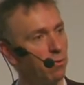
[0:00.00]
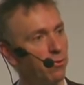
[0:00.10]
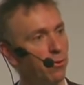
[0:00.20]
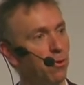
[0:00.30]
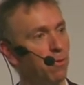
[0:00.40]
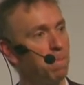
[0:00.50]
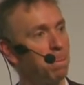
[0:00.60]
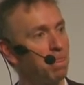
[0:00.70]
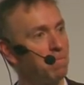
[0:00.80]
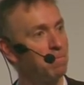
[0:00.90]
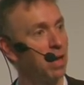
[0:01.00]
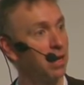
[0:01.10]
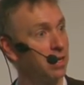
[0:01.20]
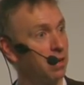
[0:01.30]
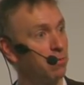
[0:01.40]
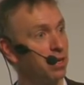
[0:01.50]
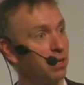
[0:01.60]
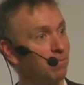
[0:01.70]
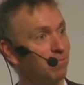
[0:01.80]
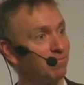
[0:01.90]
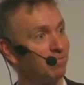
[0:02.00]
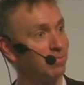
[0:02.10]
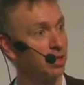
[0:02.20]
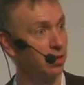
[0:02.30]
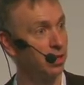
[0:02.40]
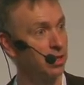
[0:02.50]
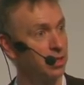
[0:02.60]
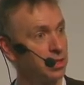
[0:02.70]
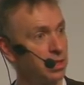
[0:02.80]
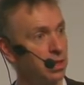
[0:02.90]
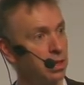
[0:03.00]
for academic colleagues.